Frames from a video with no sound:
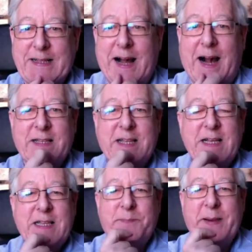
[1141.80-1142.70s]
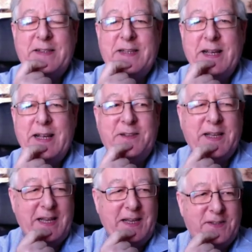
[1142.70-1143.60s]
I think the basic
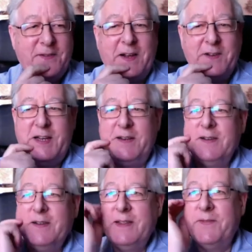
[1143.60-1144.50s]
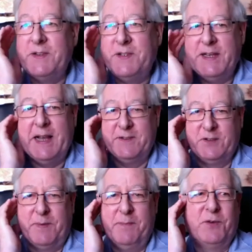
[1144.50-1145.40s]
thing is they've actually
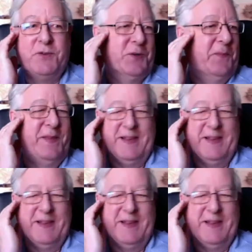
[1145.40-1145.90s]
cancelled my module.